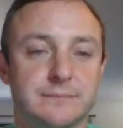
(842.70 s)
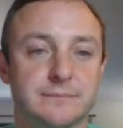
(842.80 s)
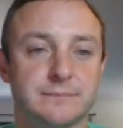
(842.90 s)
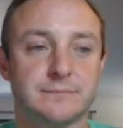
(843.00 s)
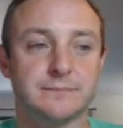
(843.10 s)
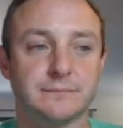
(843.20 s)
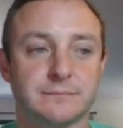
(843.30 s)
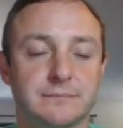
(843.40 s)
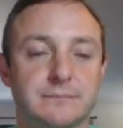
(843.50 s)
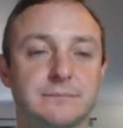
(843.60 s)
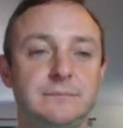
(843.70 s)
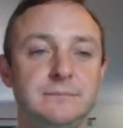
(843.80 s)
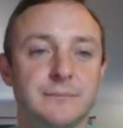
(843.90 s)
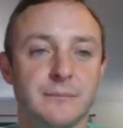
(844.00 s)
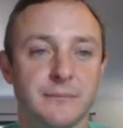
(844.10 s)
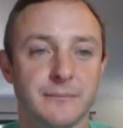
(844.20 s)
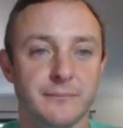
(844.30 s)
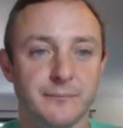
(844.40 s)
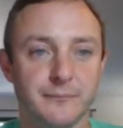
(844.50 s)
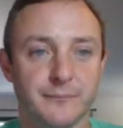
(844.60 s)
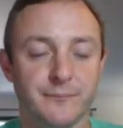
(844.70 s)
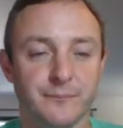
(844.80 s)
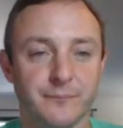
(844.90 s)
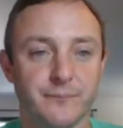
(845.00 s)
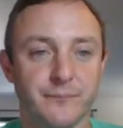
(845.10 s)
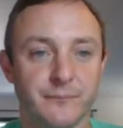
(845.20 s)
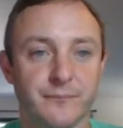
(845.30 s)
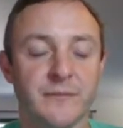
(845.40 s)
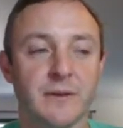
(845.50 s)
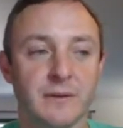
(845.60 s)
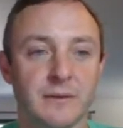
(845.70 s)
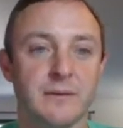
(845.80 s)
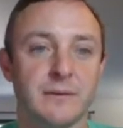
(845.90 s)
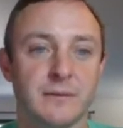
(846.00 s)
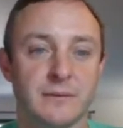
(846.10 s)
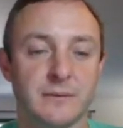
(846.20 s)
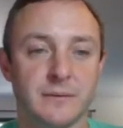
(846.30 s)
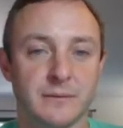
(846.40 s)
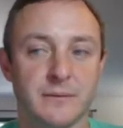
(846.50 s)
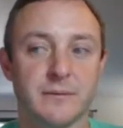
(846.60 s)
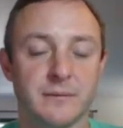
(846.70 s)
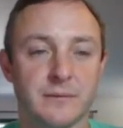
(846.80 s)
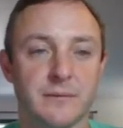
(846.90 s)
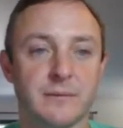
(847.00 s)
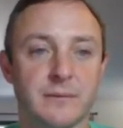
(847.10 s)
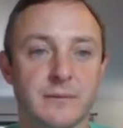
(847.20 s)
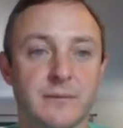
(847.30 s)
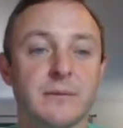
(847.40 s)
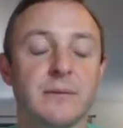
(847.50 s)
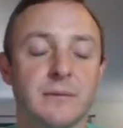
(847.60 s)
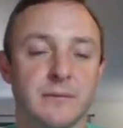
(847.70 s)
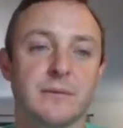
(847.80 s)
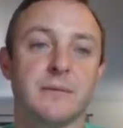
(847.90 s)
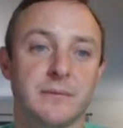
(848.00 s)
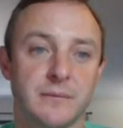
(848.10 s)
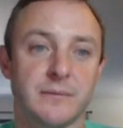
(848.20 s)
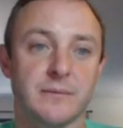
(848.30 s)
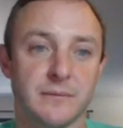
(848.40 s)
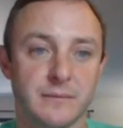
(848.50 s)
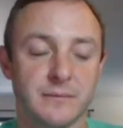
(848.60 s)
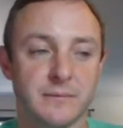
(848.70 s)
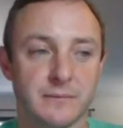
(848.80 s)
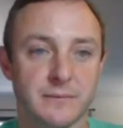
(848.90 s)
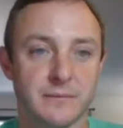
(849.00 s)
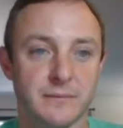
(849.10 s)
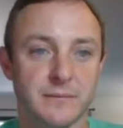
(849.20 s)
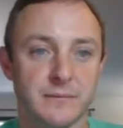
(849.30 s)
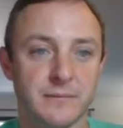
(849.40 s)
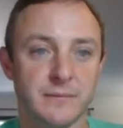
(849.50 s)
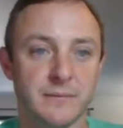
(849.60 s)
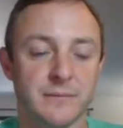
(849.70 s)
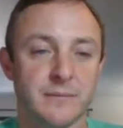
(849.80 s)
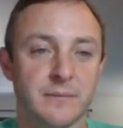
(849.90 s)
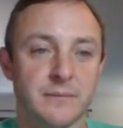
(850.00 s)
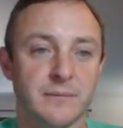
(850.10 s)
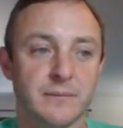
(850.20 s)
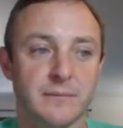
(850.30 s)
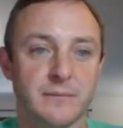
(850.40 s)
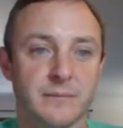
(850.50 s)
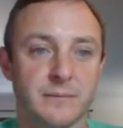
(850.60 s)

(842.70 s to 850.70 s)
This person isn't speaking.